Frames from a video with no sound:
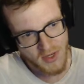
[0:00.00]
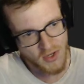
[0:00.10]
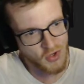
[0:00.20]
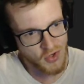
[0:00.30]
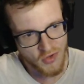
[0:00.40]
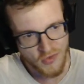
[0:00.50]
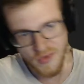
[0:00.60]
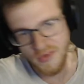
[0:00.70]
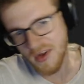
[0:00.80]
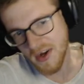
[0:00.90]
you should just
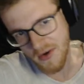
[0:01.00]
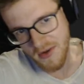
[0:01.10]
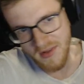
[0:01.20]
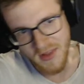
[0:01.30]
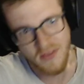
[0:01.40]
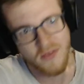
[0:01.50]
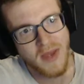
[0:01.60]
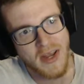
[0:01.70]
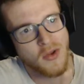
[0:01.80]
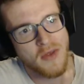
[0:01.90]
start. Doesn't
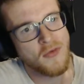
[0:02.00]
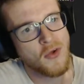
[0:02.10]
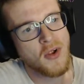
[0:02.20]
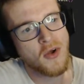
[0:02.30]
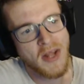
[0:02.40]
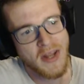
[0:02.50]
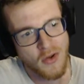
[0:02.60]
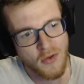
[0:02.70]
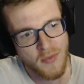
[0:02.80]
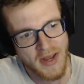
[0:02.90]
matter if you're good at it or
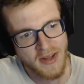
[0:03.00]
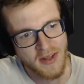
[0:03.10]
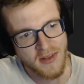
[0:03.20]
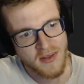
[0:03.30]
bad at it.